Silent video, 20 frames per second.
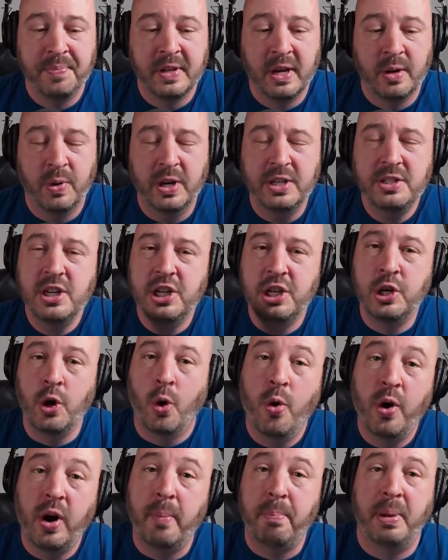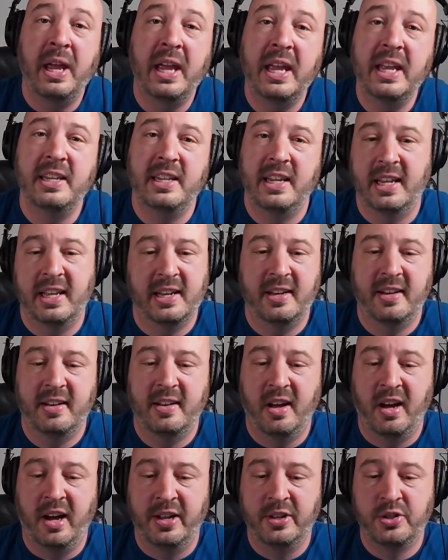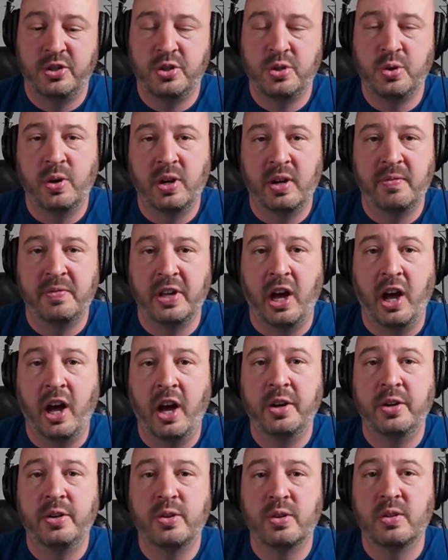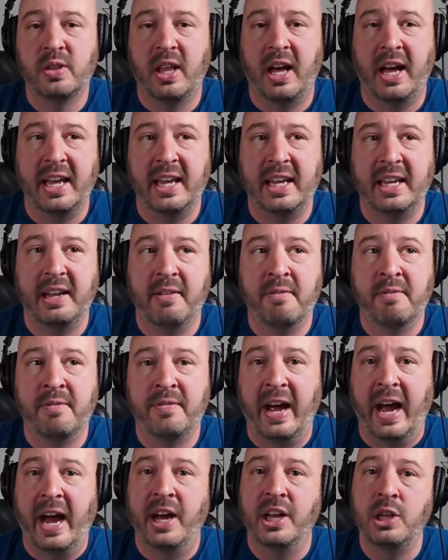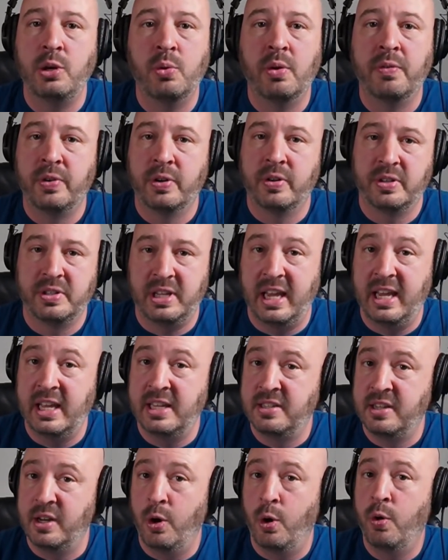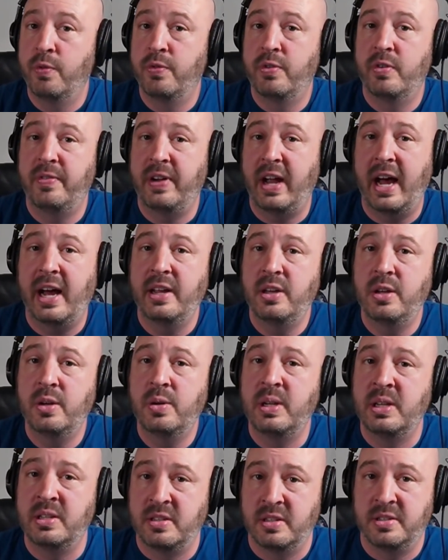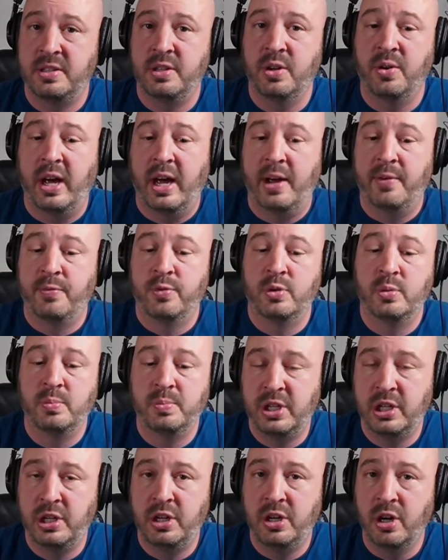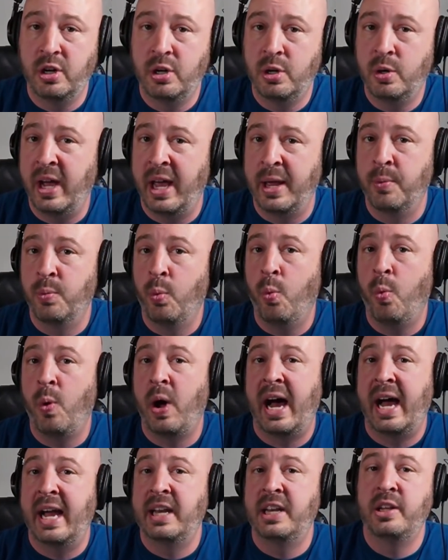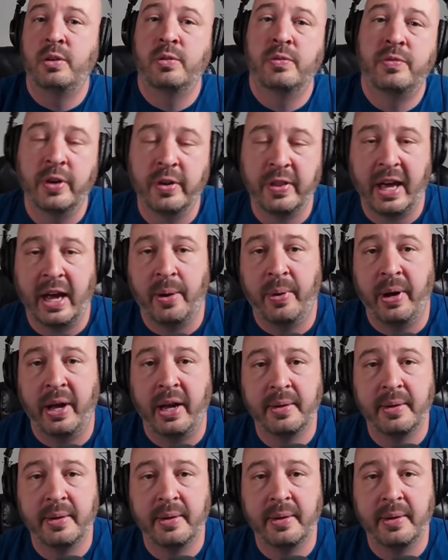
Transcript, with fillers: What's your opinion on sort of the underlying value of real estate? Is it overvalued? Does it still have room to go? And why do you feel that way?